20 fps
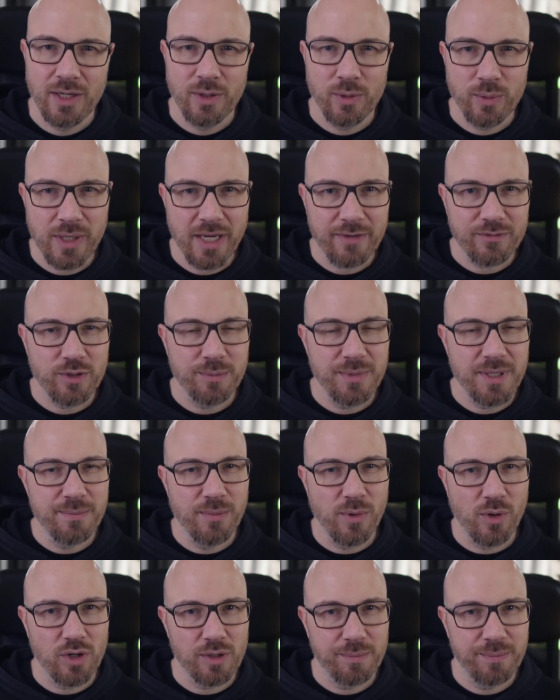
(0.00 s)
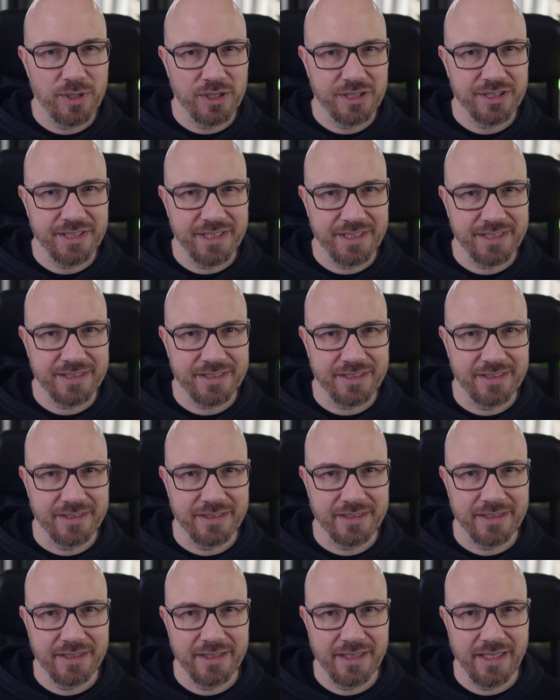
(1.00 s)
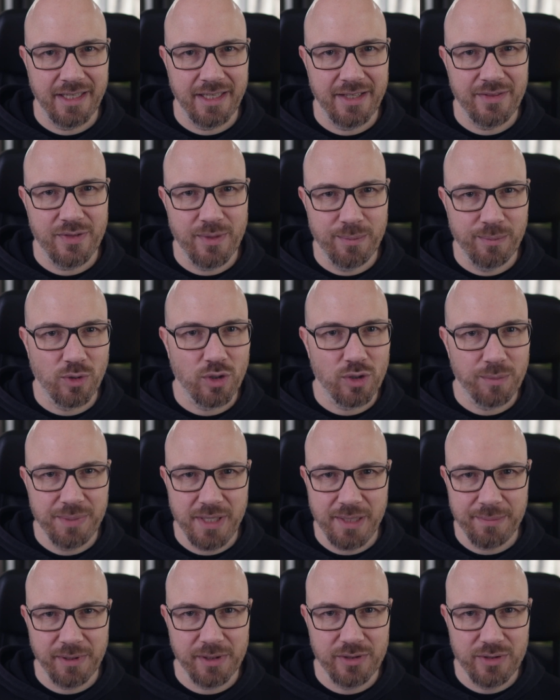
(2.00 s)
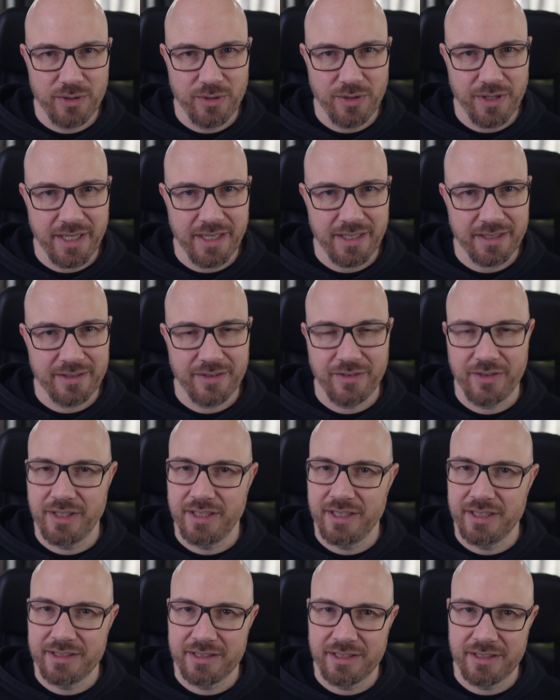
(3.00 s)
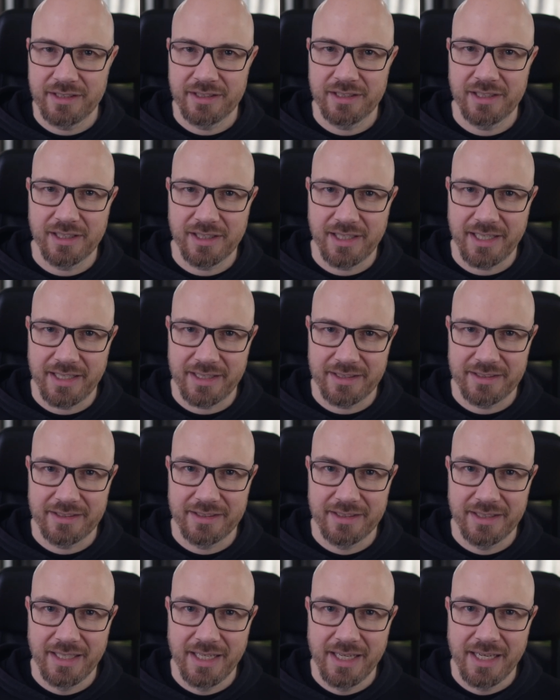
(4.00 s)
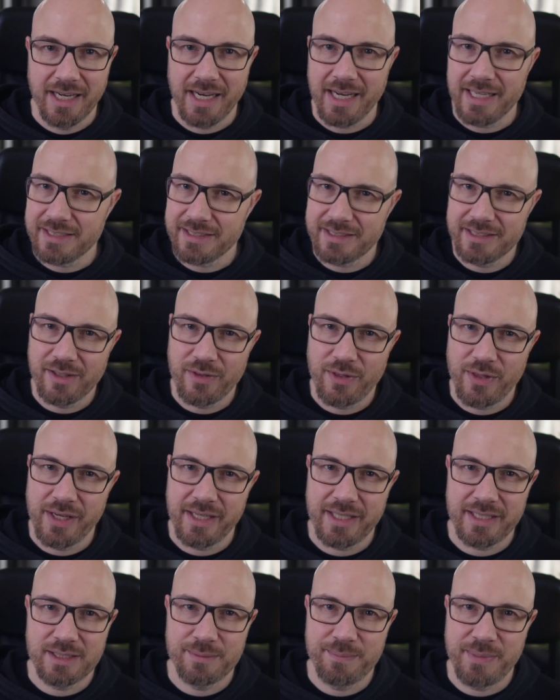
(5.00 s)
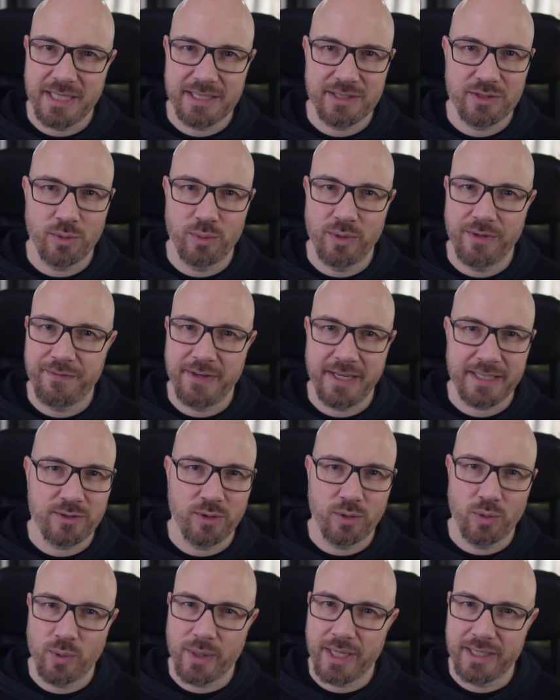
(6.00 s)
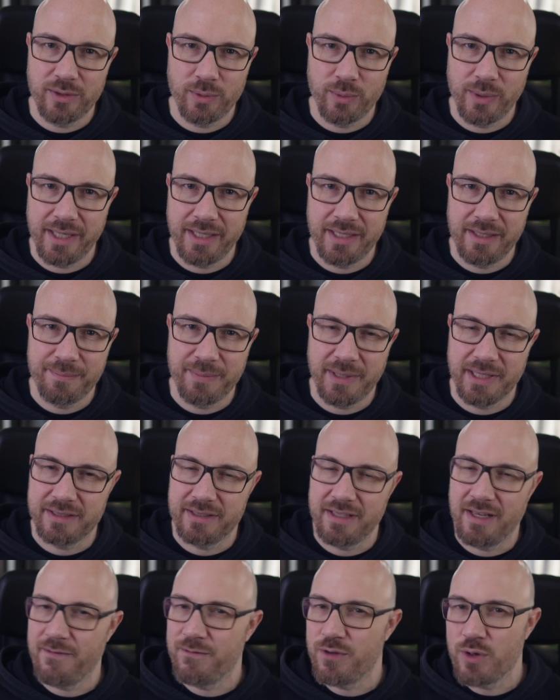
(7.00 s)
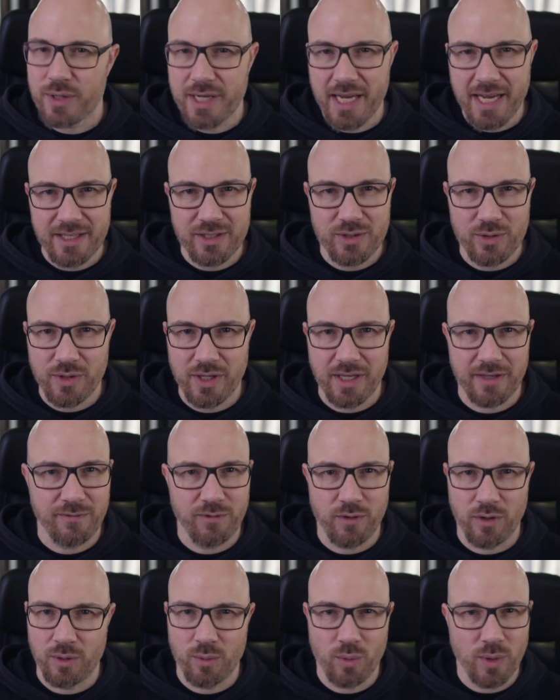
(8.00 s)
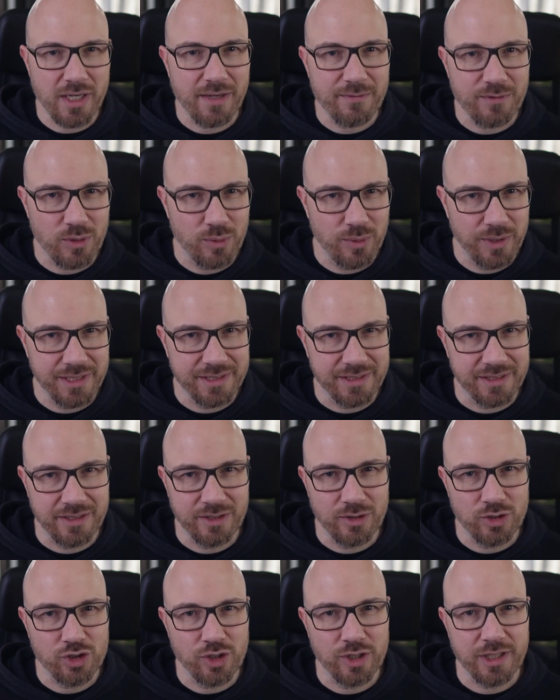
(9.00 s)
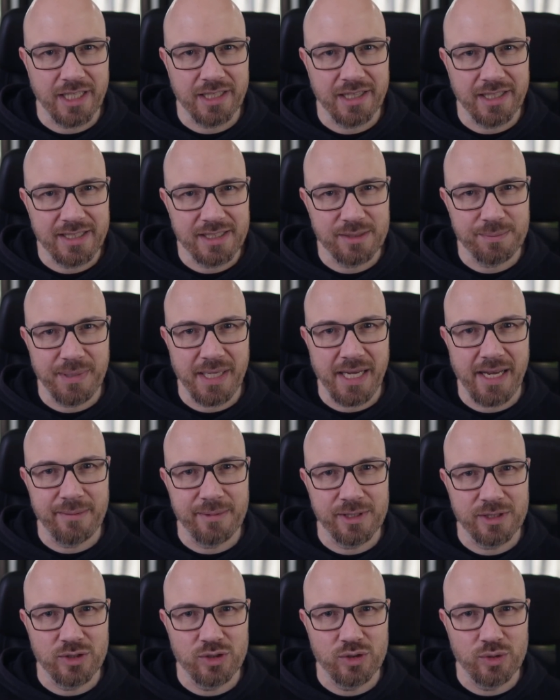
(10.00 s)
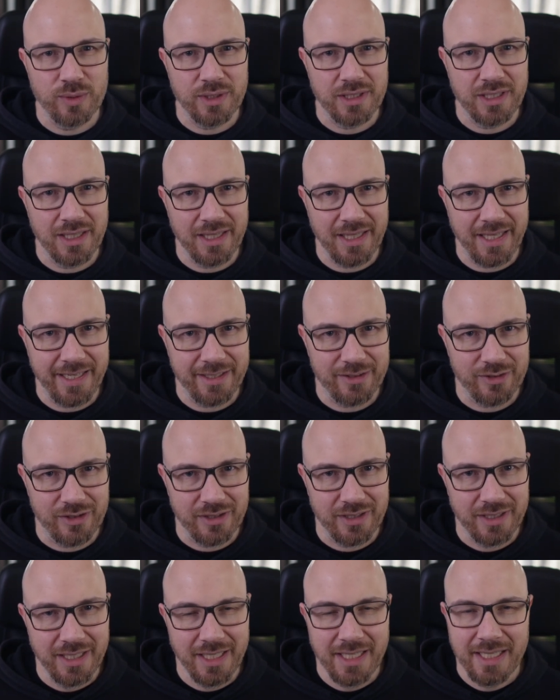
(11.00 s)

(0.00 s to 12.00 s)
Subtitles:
We have to be more persistent, and the more people do that, the easier it'll get. I still think it's best to refactor right away, but if you can't do that for whatever reason, you should at least be able to do it later.